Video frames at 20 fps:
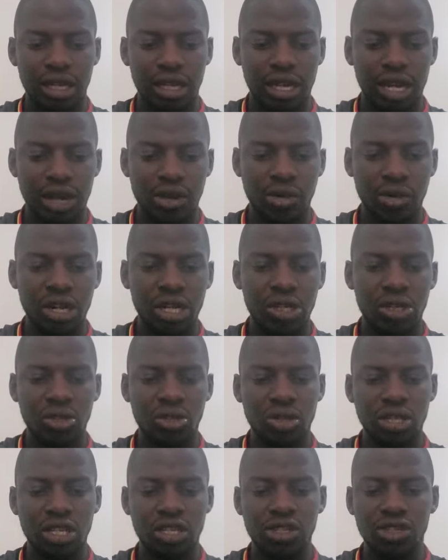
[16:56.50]
according
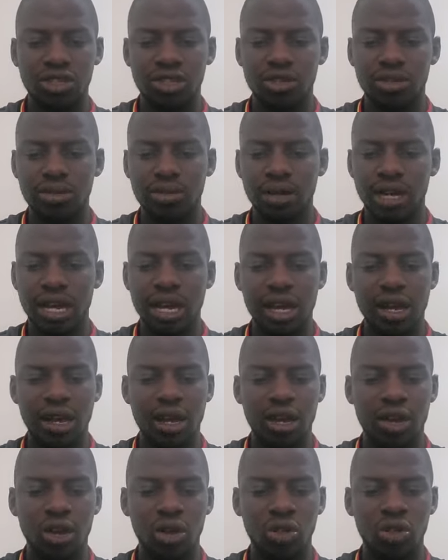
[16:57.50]
to this
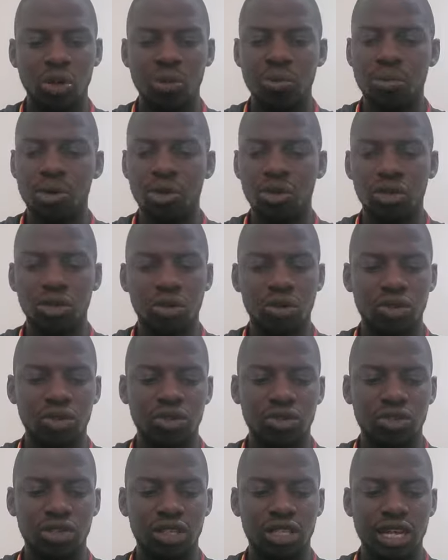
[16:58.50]
Automotors
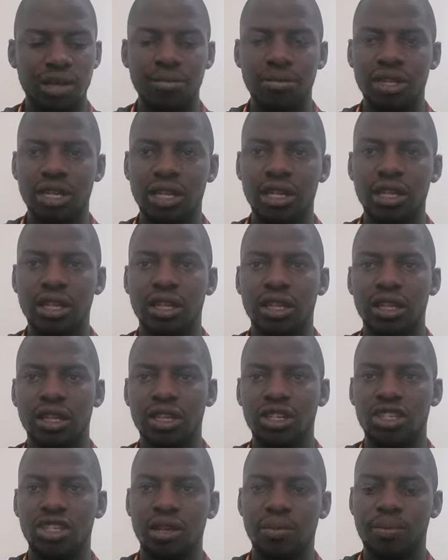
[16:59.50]
something,
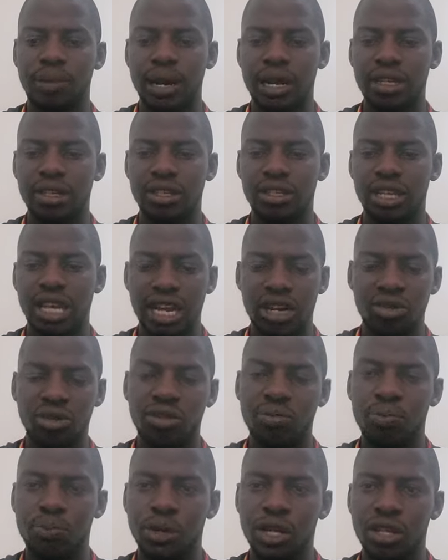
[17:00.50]
this is the price, and you
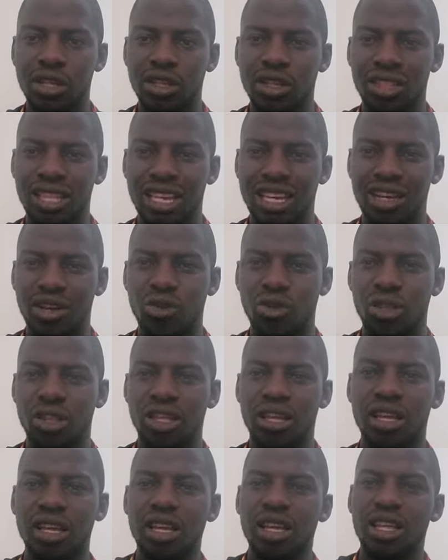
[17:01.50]
bring the
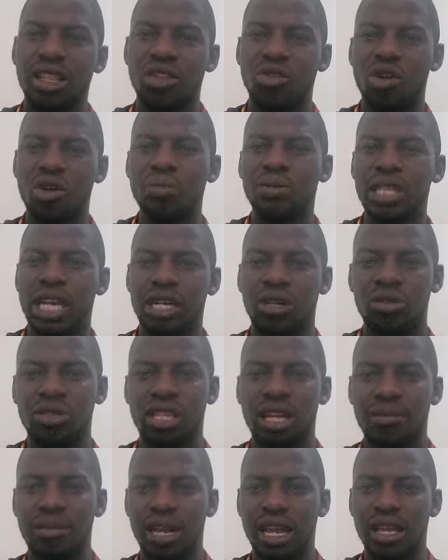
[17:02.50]
website or
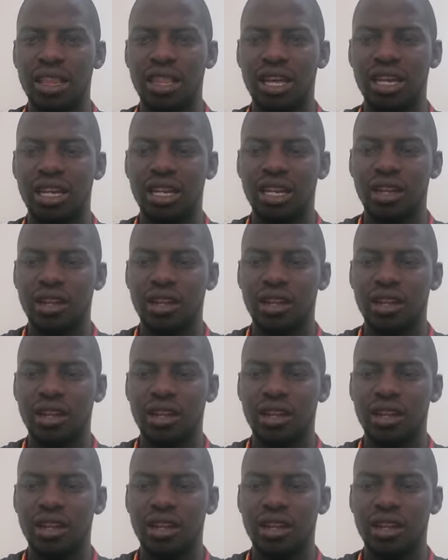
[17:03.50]
something like that.